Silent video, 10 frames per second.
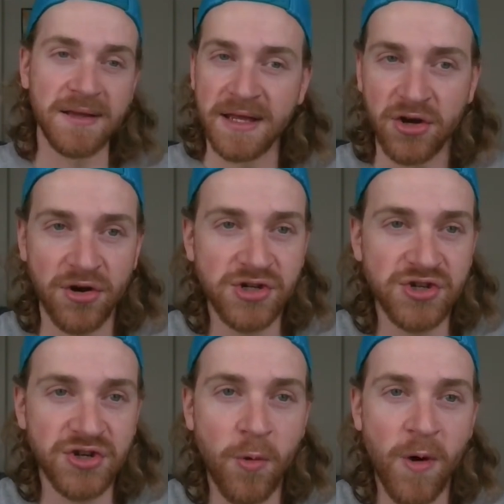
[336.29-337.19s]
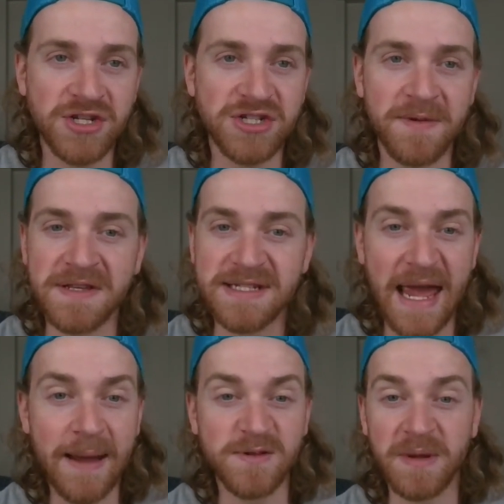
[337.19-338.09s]
encourage you to go watch some of these
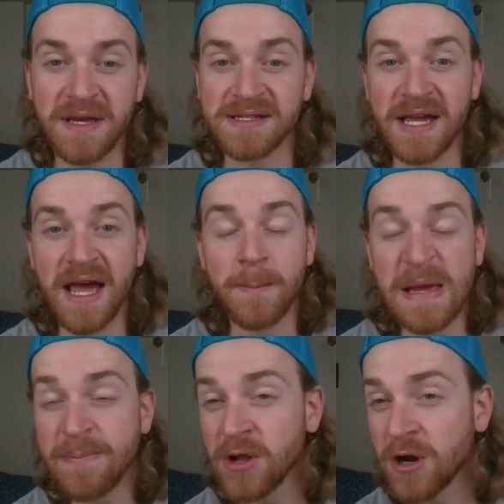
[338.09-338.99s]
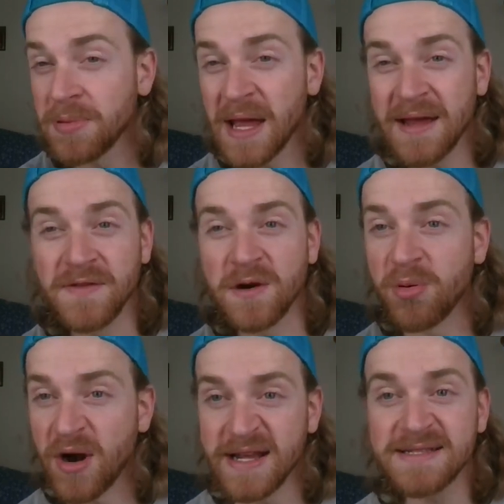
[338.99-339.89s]
games because people are playing their
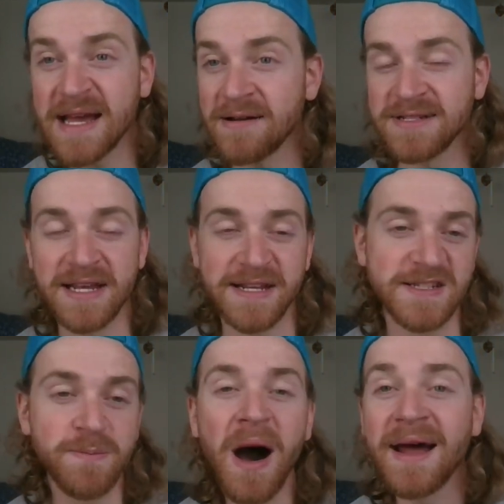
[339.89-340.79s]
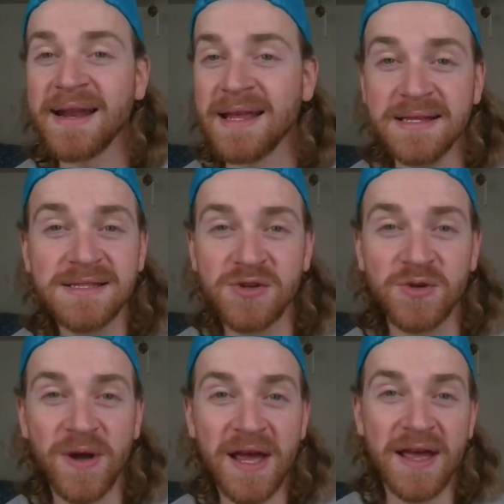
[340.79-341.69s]
brains out to get a spot
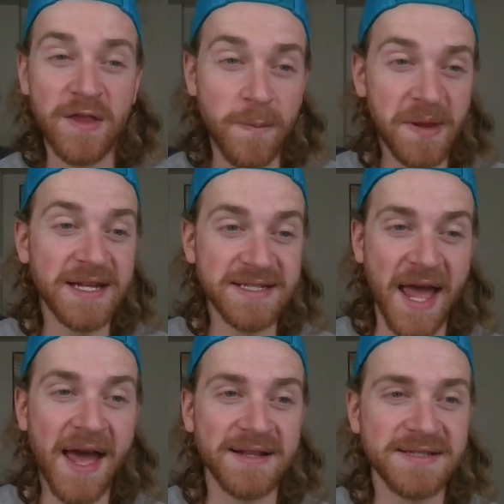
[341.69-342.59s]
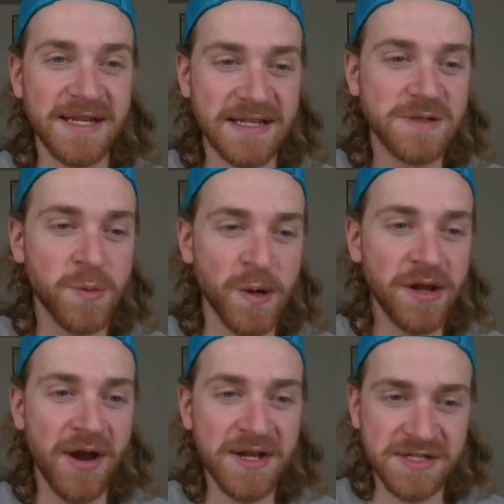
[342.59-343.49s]
into the big dance. It's pretty
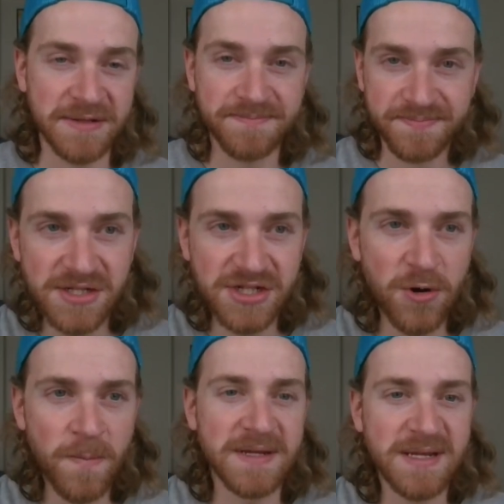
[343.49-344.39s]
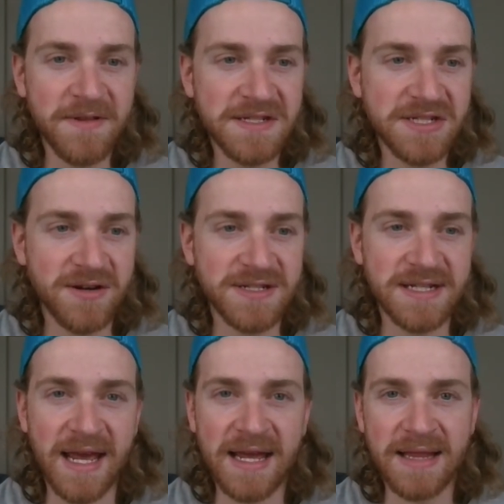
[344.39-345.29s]
crazy. So some of these start
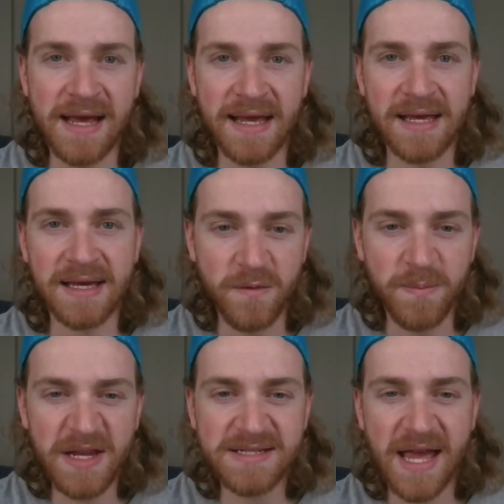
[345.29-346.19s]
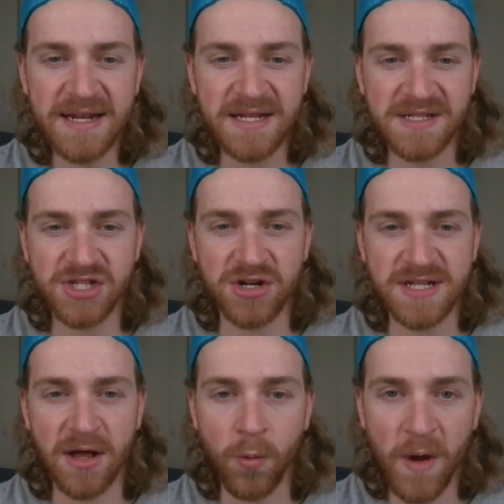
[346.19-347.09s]
today, like the Big 10 doesn't start
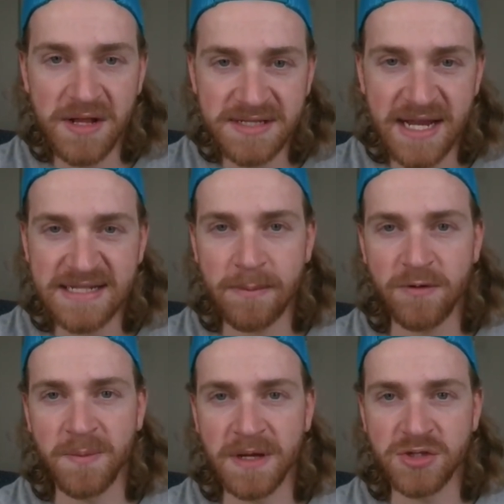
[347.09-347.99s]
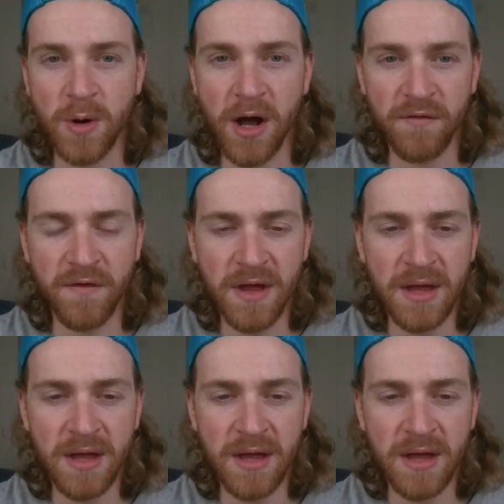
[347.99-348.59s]
till Wednesday, same with the Big 12.